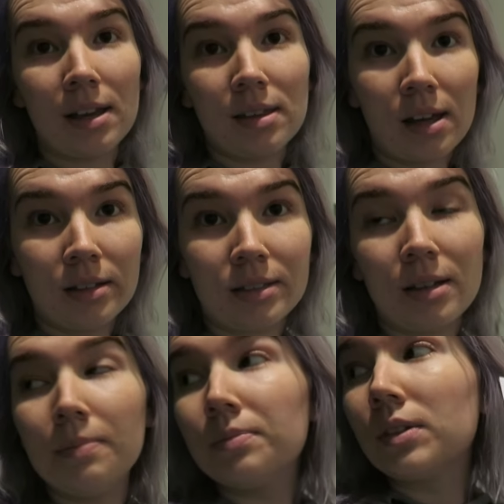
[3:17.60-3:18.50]
take this
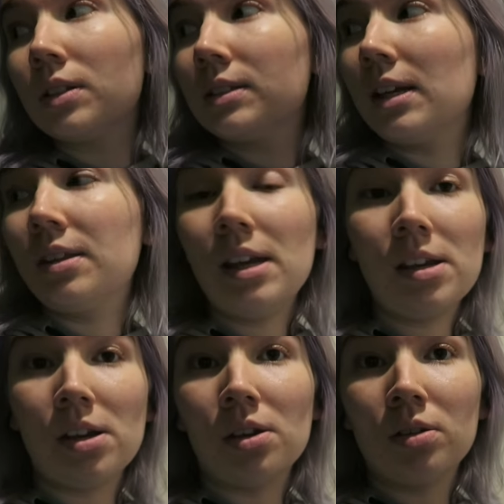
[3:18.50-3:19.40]
i was like
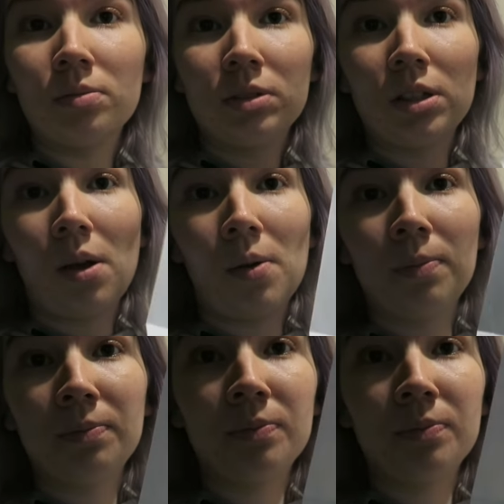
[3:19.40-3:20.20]
thank you so